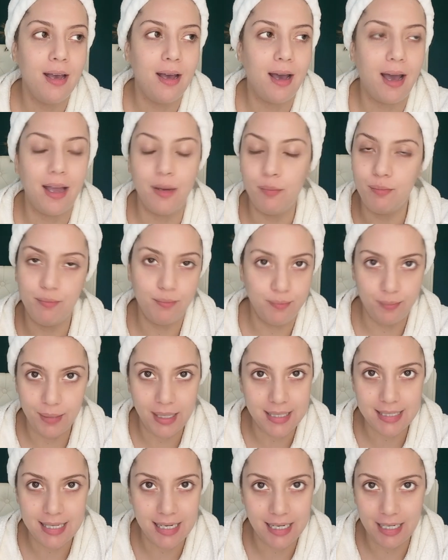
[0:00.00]
I
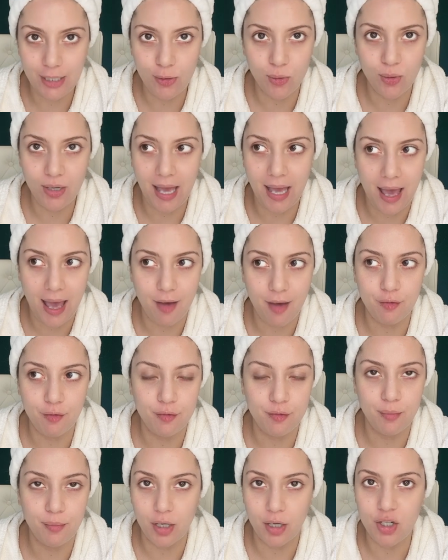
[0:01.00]
basically don't
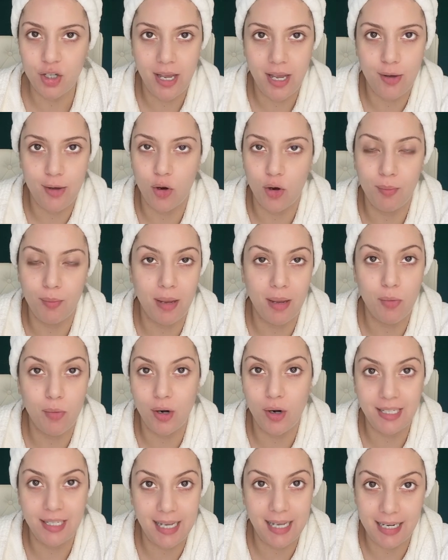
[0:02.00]
have much hair on my
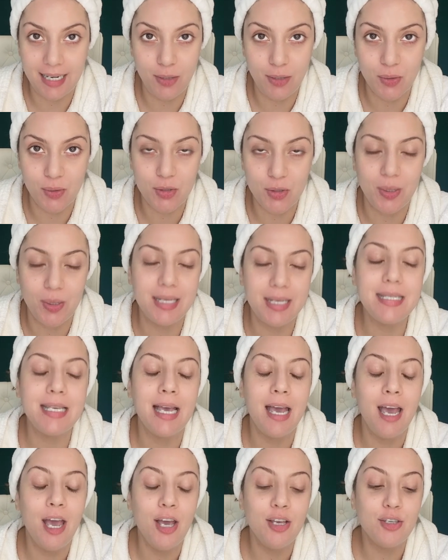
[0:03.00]
body any which ways.
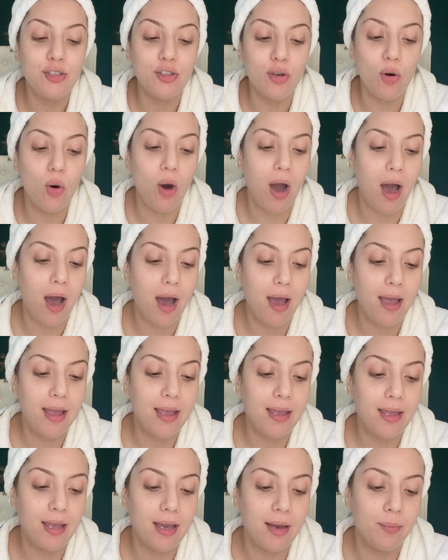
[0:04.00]
So
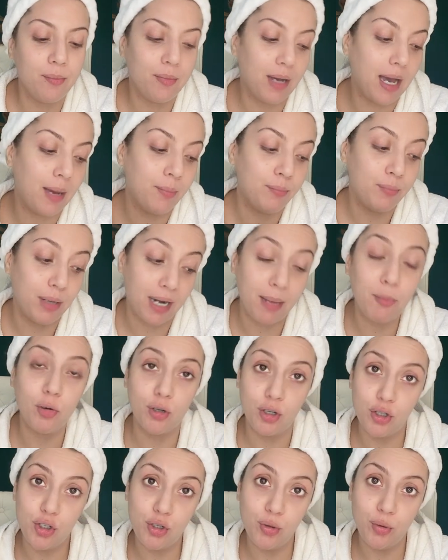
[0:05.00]
I'm going
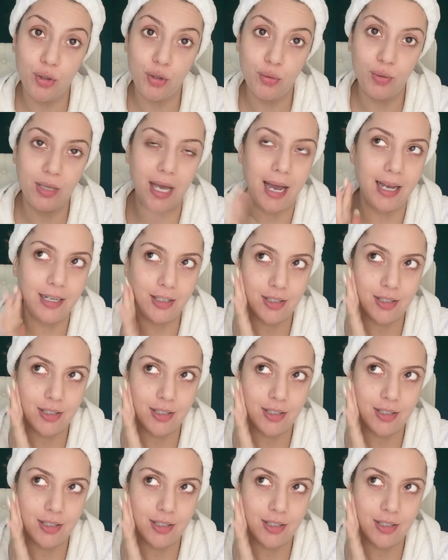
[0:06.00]
to show you that